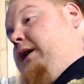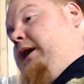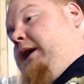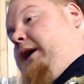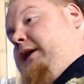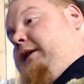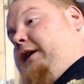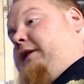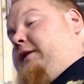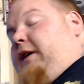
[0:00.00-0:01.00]
And the other
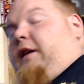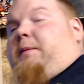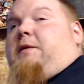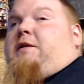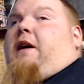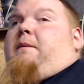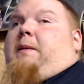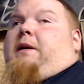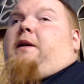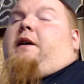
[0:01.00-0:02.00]
thing that's been driving me
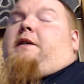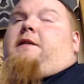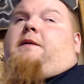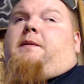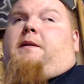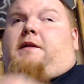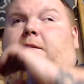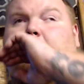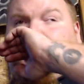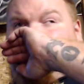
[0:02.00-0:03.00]
nuts is this
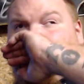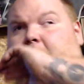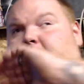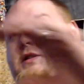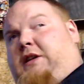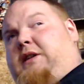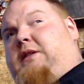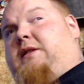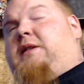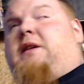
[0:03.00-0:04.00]
political shit.
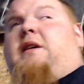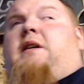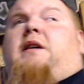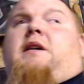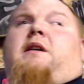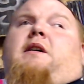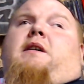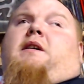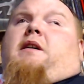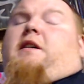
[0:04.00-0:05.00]

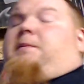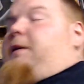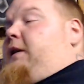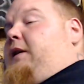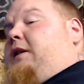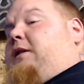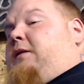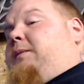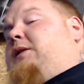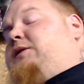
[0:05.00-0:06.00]
This political
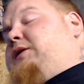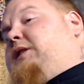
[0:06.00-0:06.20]
bullshit.